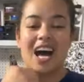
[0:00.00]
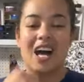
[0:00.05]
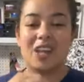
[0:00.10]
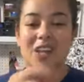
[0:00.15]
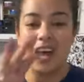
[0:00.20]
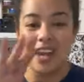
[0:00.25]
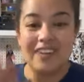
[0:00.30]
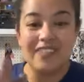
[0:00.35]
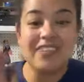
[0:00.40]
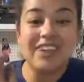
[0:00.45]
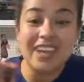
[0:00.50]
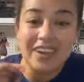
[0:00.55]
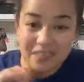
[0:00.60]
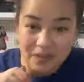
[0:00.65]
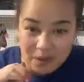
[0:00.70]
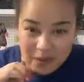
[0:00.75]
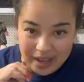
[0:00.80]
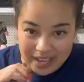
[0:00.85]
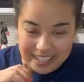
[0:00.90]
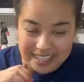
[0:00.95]
A lot of
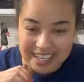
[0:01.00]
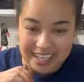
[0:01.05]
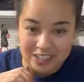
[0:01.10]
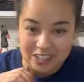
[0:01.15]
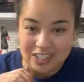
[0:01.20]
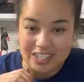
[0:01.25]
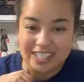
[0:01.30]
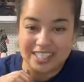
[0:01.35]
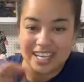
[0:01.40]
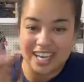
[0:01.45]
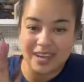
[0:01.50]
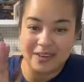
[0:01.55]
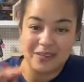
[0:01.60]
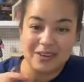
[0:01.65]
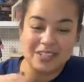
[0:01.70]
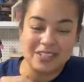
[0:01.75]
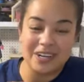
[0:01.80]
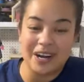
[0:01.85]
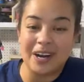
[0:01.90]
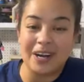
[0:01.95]
giveaways, I should say.
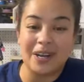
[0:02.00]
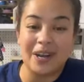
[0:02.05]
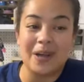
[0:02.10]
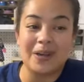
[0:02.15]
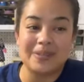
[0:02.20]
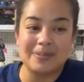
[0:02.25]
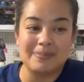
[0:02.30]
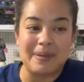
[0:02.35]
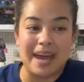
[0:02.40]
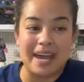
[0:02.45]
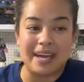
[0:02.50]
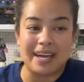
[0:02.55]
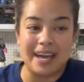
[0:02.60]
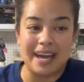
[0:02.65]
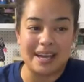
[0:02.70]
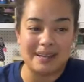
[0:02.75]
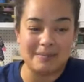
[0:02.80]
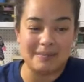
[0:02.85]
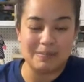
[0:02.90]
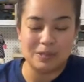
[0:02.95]
We're starting those
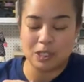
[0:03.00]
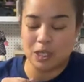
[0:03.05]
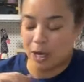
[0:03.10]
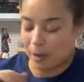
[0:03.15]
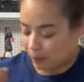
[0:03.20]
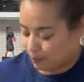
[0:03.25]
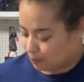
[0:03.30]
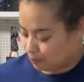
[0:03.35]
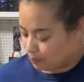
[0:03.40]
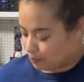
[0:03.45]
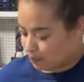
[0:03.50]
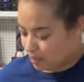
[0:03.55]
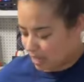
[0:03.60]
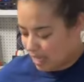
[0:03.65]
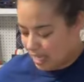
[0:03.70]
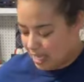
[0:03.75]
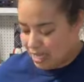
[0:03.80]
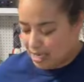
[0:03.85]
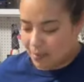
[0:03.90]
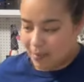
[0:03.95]
back up. So,
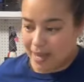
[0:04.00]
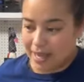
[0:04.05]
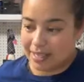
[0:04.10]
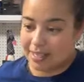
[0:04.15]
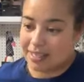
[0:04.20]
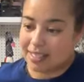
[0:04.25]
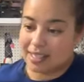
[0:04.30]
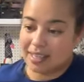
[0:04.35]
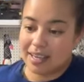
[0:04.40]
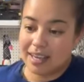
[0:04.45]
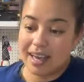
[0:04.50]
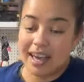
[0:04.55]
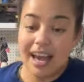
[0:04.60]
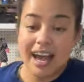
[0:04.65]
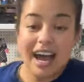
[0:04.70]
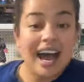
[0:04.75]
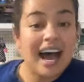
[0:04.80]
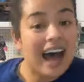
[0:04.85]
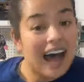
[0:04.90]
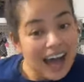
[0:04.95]
anyways,
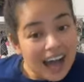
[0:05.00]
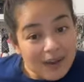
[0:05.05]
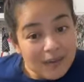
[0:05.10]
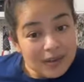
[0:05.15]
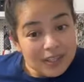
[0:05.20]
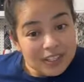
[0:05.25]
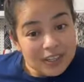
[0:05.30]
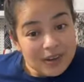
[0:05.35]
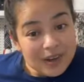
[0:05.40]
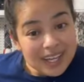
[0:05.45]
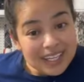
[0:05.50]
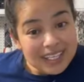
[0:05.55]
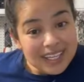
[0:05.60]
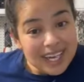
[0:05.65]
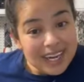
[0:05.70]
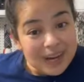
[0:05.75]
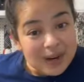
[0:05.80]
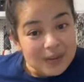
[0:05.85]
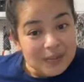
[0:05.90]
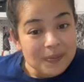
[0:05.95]
I will see you guys
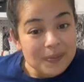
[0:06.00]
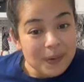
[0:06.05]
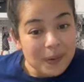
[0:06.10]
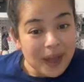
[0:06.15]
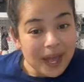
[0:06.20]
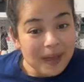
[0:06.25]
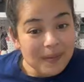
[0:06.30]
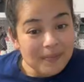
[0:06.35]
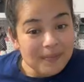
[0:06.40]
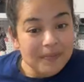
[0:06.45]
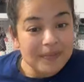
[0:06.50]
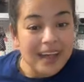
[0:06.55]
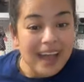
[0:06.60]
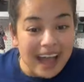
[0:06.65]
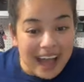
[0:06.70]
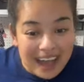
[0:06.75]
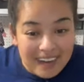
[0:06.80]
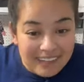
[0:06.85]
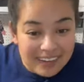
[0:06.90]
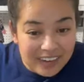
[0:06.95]
later. Okay?
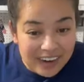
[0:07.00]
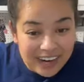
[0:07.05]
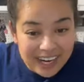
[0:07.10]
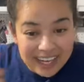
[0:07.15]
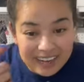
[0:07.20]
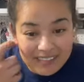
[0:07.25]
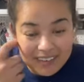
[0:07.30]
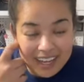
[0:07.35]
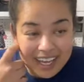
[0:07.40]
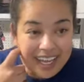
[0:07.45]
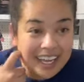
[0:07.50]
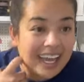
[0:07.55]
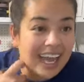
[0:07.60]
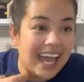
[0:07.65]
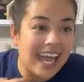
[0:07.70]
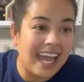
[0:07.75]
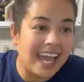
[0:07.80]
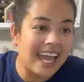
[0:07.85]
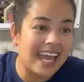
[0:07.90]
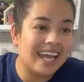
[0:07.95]
Have a great evening
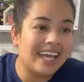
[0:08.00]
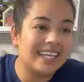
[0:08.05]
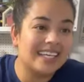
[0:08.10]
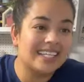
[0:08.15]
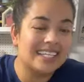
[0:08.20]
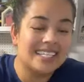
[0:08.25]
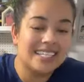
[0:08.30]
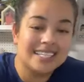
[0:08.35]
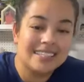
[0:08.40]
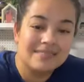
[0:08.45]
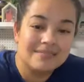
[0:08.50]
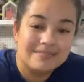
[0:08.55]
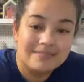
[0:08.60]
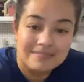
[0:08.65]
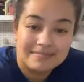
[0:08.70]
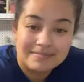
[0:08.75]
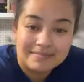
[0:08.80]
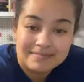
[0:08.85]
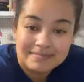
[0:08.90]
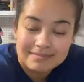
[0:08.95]
and
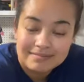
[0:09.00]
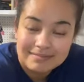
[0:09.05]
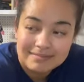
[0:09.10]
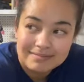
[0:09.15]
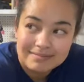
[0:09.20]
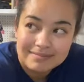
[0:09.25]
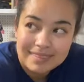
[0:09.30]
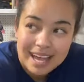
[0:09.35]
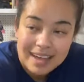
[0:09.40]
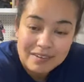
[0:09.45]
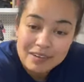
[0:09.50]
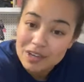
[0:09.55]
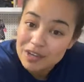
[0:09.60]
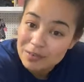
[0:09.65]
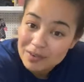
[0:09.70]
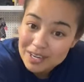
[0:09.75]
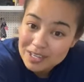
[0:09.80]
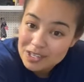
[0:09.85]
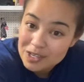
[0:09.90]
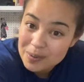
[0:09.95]
have a
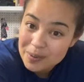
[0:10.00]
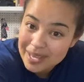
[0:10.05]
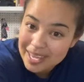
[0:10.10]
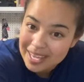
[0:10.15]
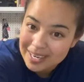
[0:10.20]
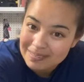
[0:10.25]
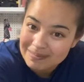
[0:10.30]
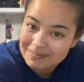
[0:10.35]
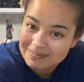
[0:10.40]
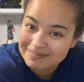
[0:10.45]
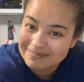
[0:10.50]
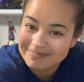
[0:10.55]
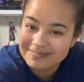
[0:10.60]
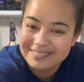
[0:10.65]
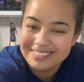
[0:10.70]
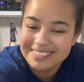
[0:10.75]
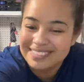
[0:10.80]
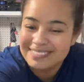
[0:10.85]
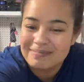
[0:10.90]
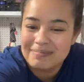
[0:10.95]
good rest of your weekend.
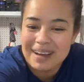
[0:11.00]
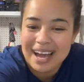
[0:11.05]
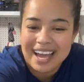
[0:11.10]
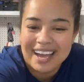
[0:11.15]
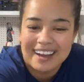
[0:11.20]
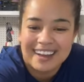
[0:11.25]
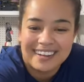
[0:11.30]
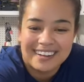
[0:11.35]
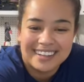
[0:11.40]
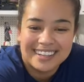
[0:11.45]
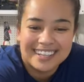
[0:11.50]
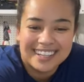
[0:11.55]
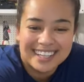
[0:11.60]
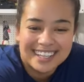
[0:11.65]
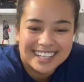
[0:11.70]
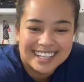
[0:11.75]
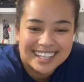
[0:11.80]
Bye, y'all.